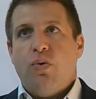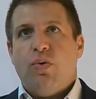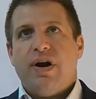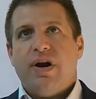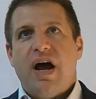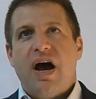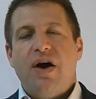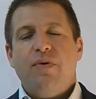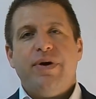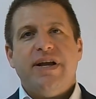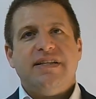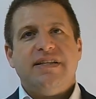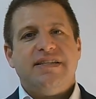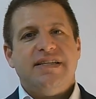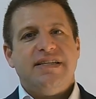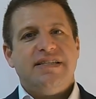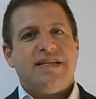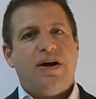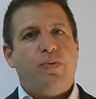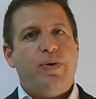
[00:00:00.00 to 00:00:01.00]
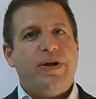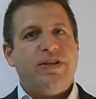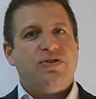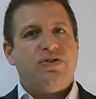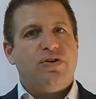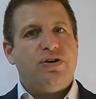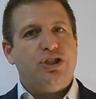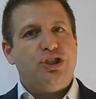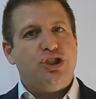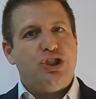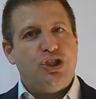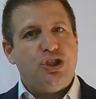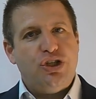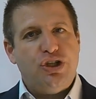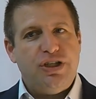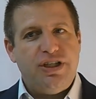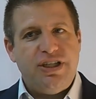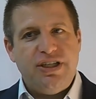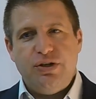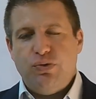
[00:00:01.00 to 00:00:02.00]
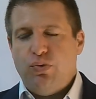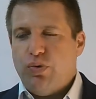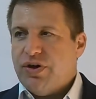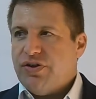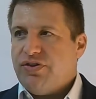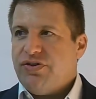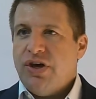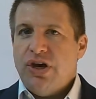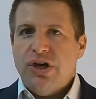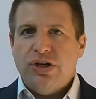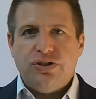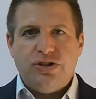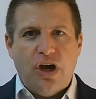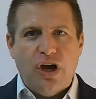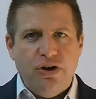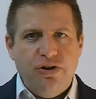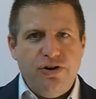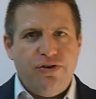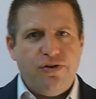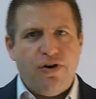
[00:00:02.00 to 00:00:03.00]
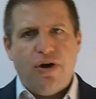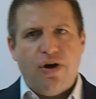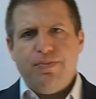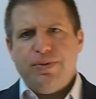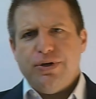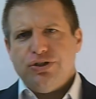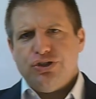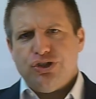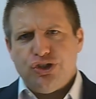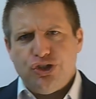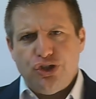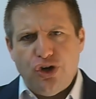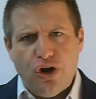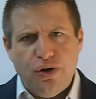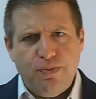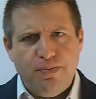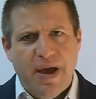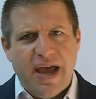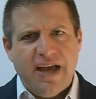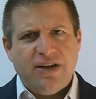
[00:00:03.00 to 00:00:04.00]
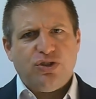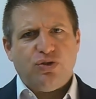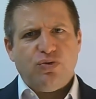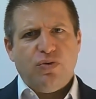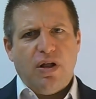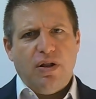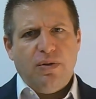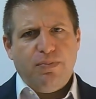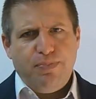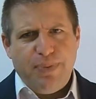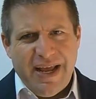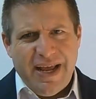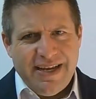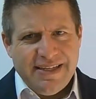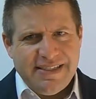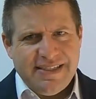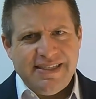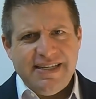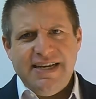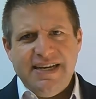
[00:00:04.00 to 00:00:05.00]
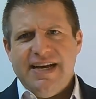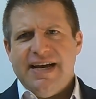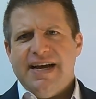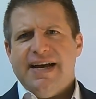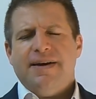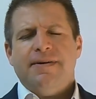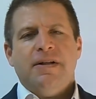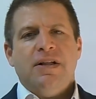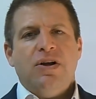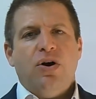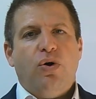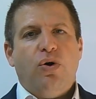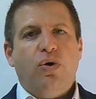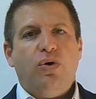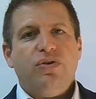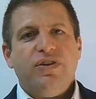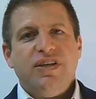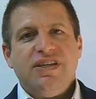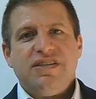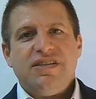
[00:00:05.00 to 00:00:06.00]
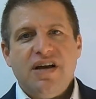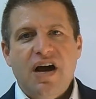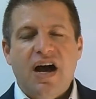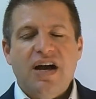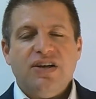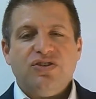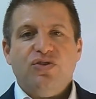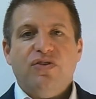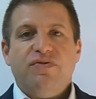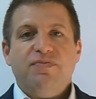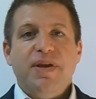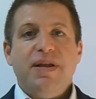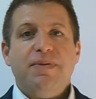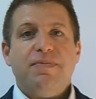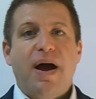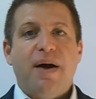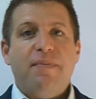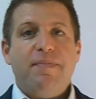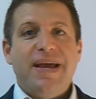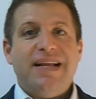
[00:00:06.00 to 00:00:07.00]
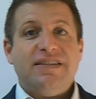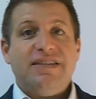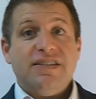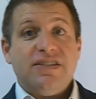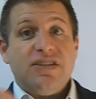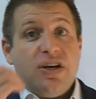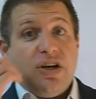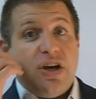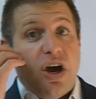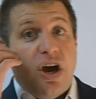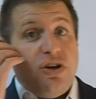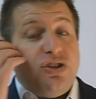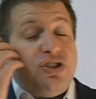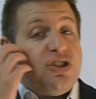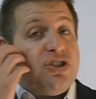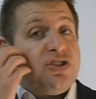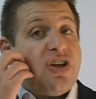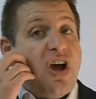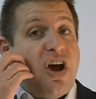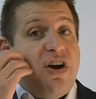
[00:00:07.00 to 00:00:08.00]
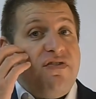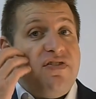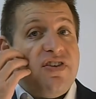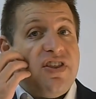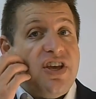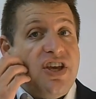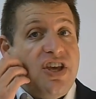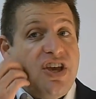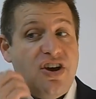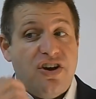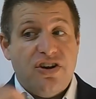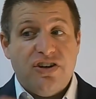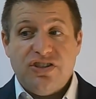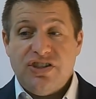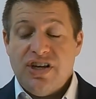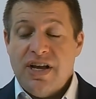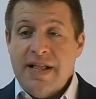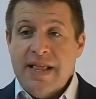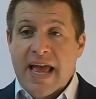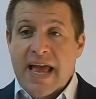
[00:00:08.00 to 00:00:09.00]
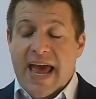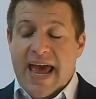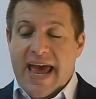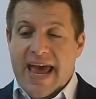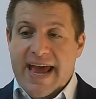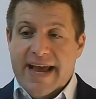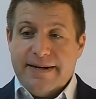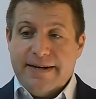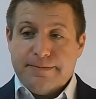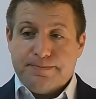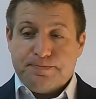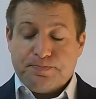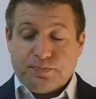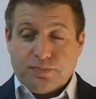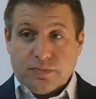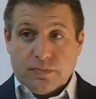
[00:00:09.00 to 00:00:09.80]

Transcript: what I went is I went on a journey with Tony Robbins, John Maxwell, Blessinger, all these guys who have been my mentors and coaches over the years. And